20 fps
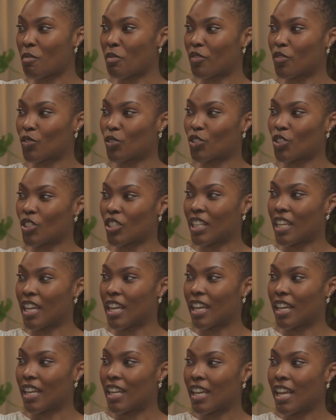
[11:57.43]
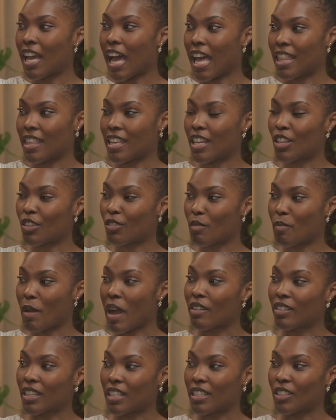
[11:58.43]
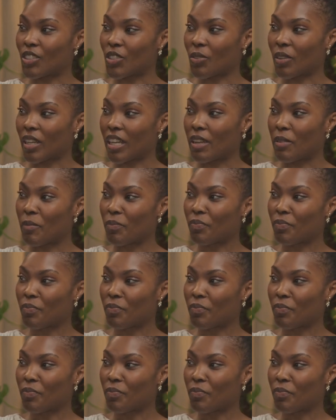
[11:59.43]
before Juliet, at the end of the balcony duet,